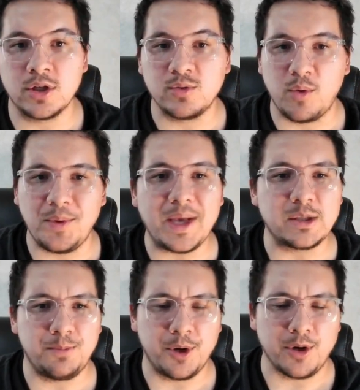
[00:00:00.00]
when we
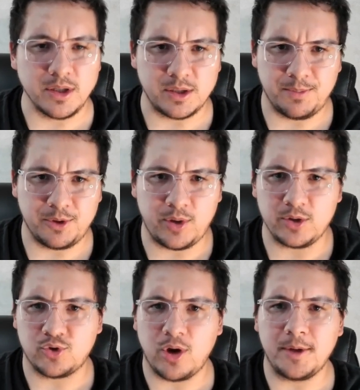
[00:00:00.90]
experience betrayal
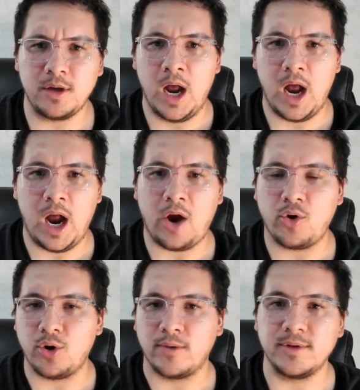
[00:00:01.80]
trauma, our
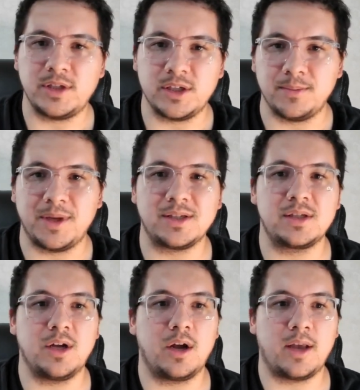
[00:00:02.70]
nervous system gets
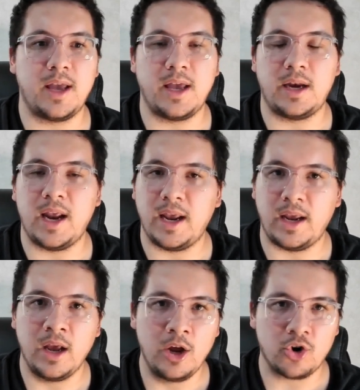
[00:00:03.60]
stuck in a
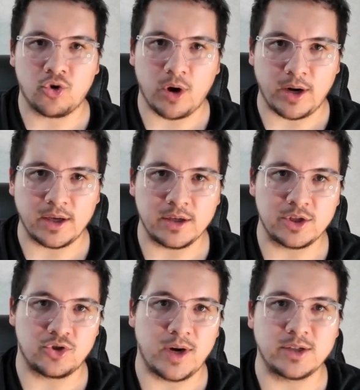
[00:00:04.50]
chronic
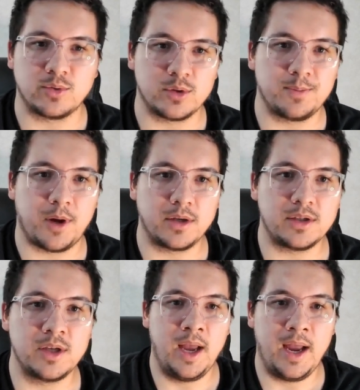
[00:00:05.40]
stress
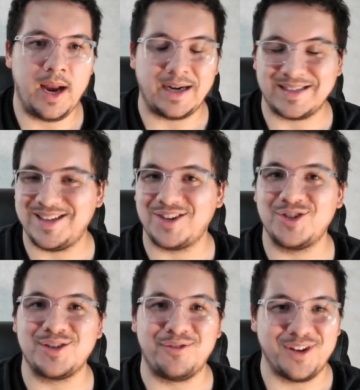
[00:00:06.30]
response. And it's not
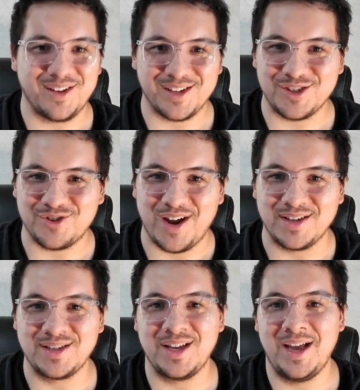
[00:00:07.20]
just feeling
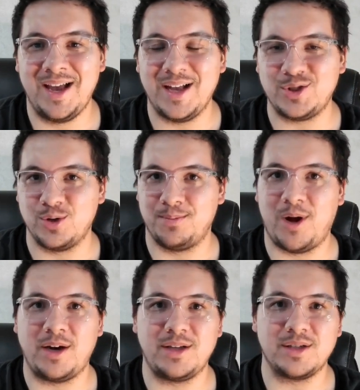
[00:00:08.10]
stressed, it's your
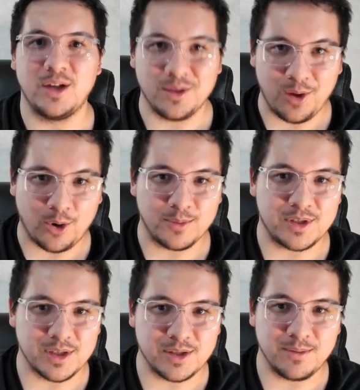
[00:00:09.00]
body's alarm
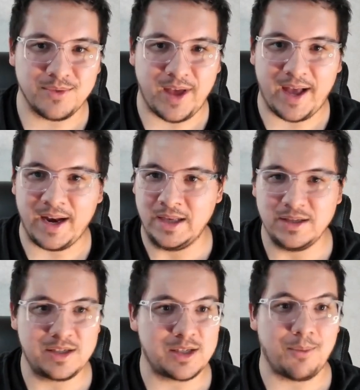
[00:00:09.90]
system that
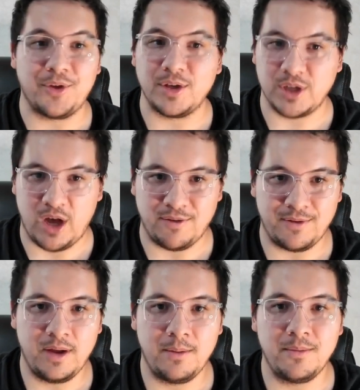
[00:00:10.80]
something is off.
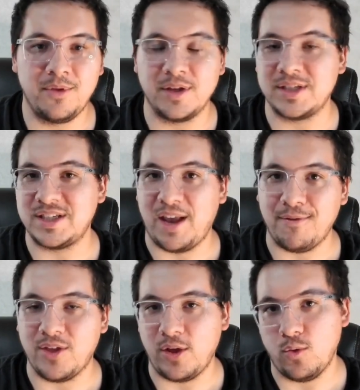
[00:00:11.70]
The
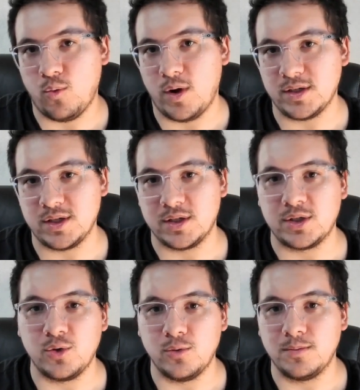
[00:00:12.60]
safety you once
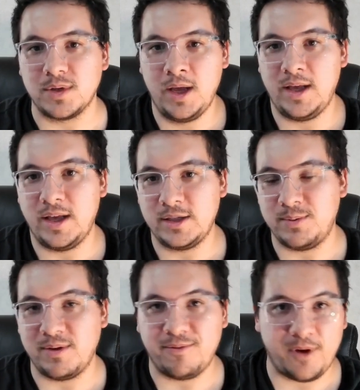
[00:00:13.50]
assumed has
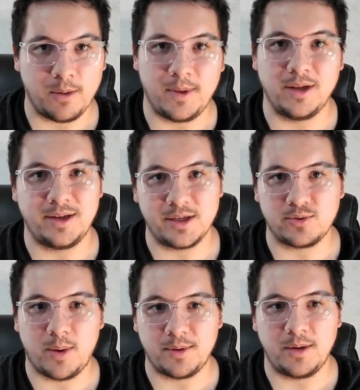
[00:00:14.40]
been fundamentally
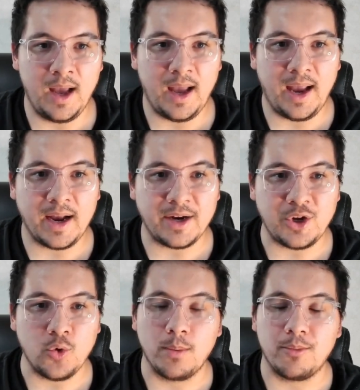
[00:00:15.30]
disrupted. And
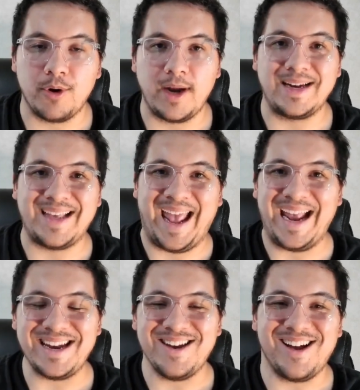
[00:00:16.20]
your brain
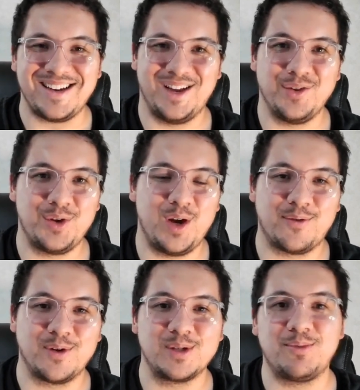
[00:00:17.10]
cannot tell the
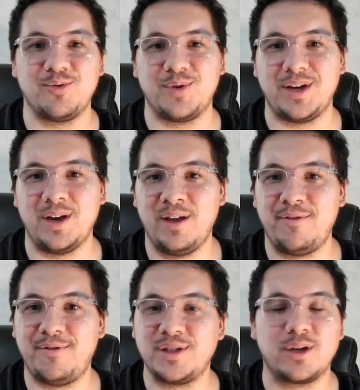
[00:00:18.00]
difference between
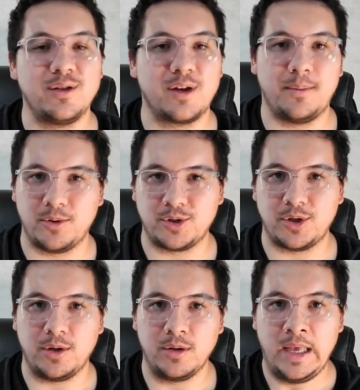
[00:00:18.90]
physical and emotional.